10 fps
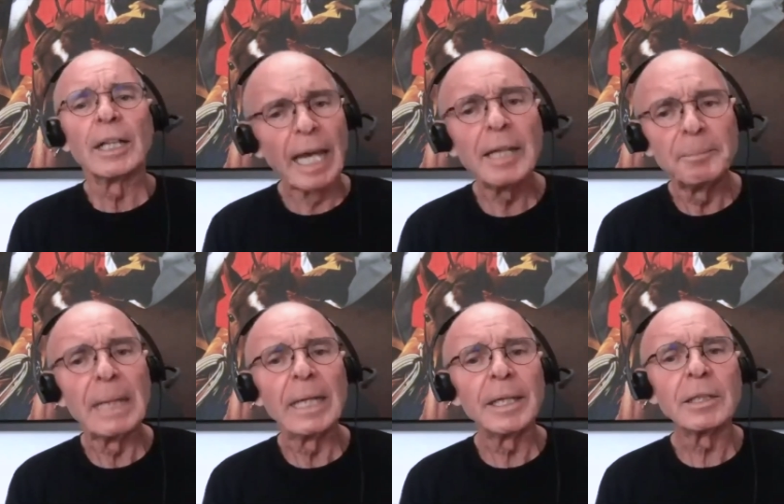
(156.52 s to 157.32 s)
10
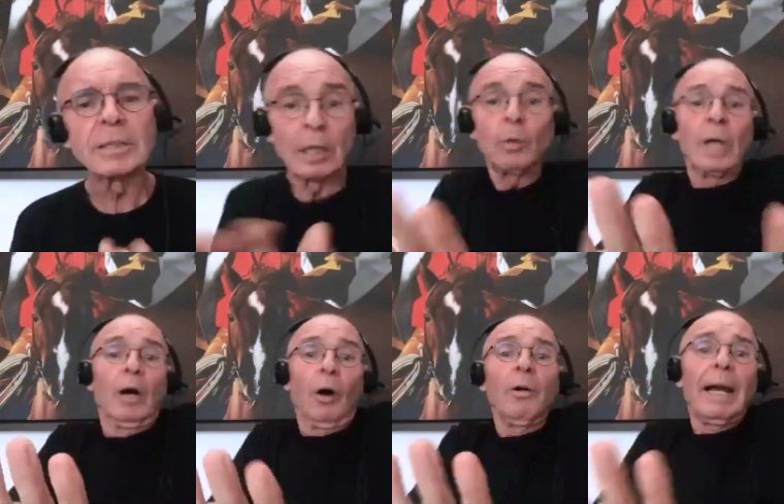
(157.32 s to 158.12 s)
million and say, look,
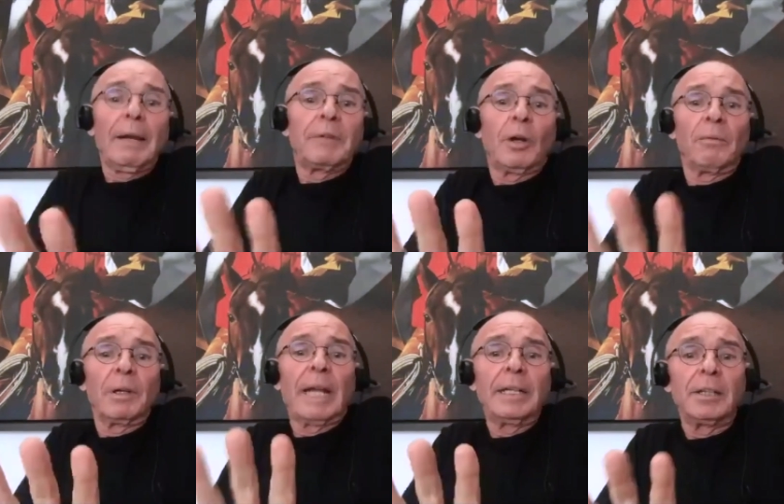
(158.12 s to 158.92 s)
all right, we don't
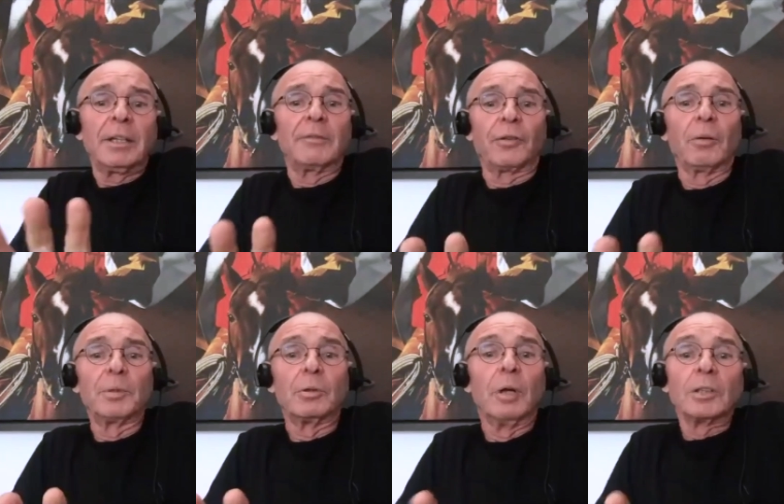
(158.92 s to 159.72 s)
want anything from
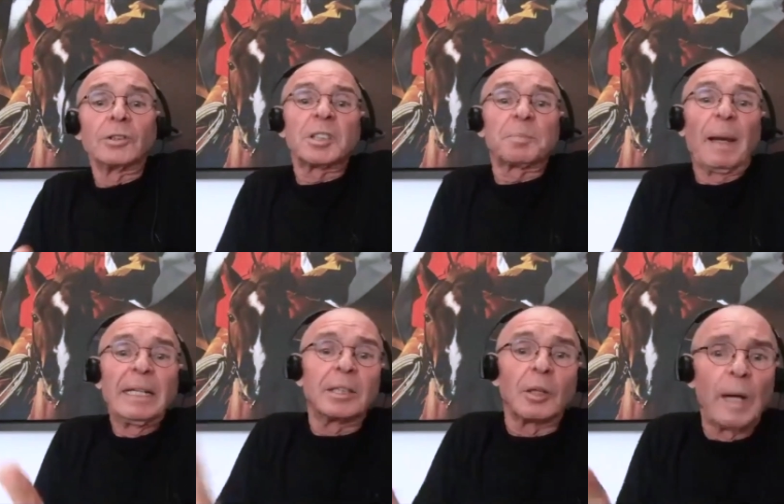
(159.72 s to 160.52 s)
you. Just spend
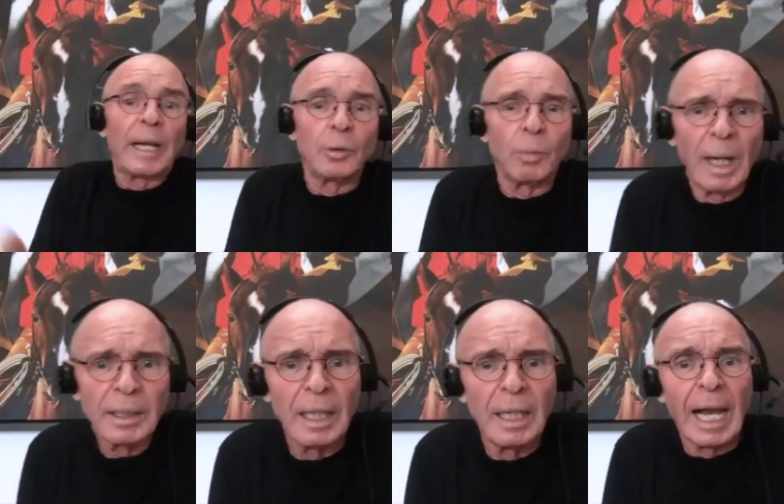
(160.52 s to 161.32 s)
it the way you
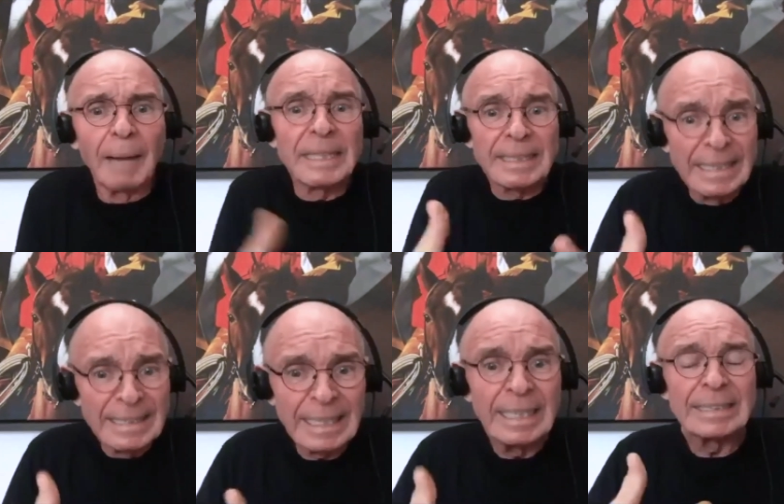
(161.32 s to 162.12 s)
want. I mean,
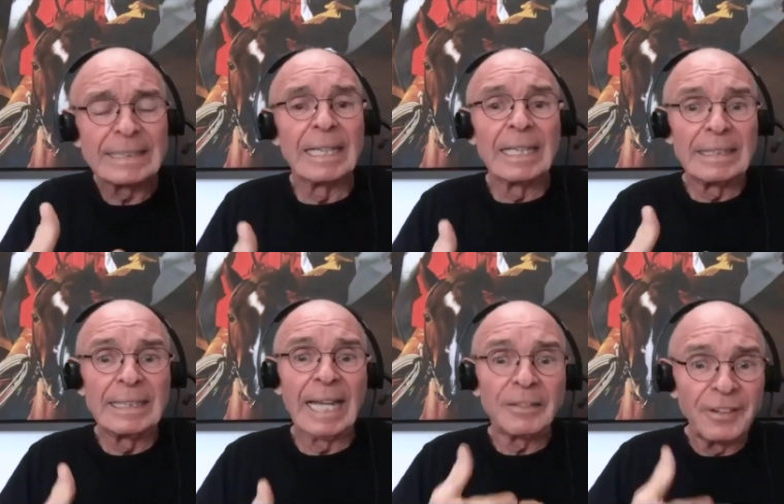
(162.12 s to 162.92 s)
this is the
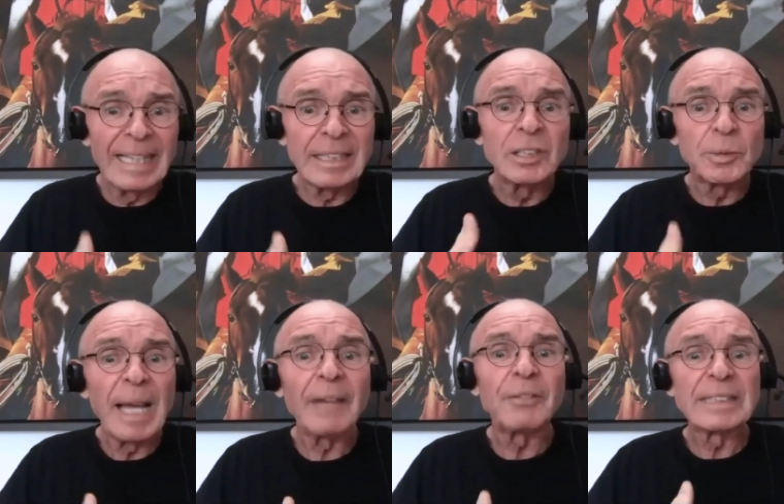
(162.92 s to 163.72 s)
advantage we
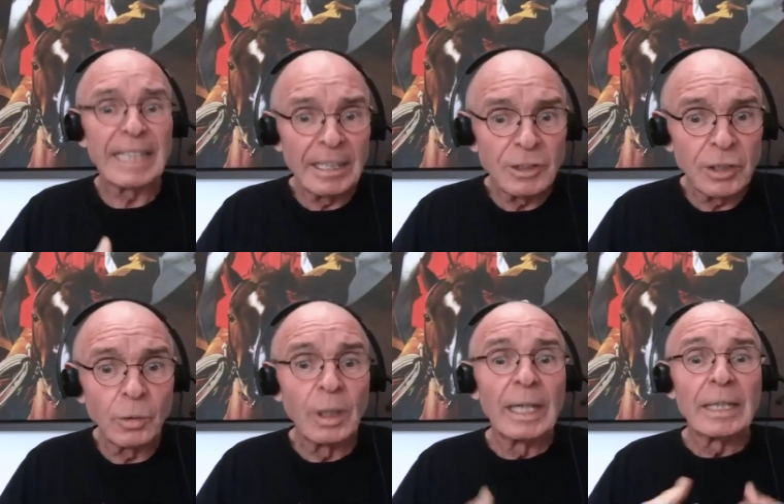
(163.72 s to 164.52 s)
have as an
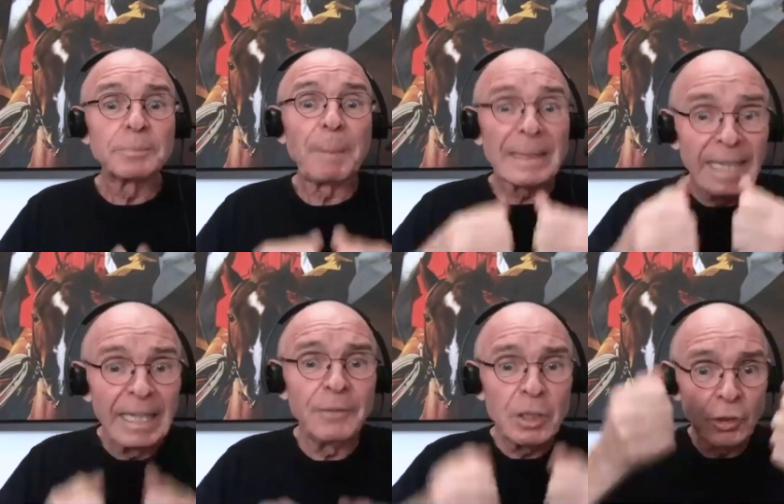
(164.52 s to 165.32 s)
NGO. But
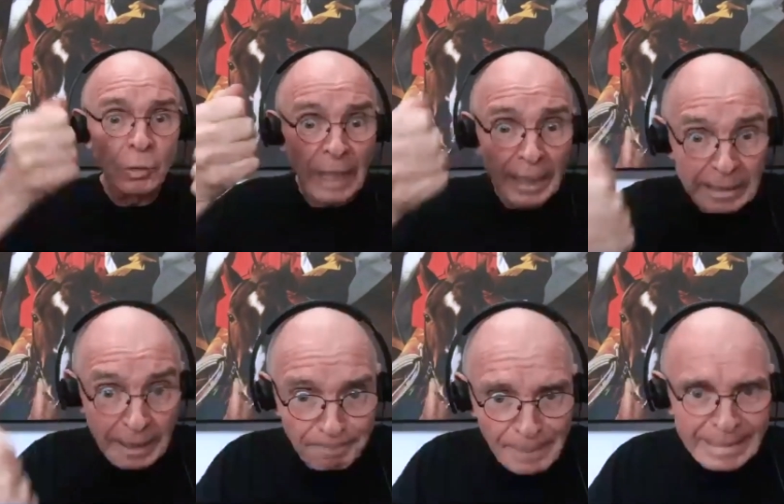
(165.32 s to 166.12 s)
then we should take the
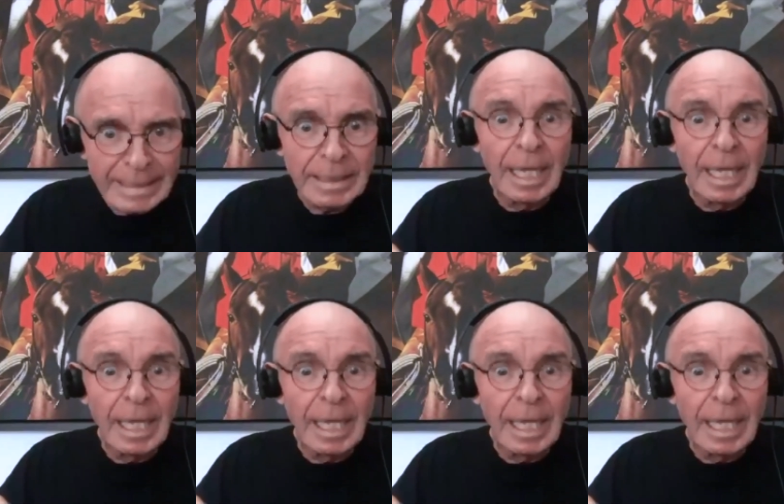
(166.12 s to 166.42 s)
money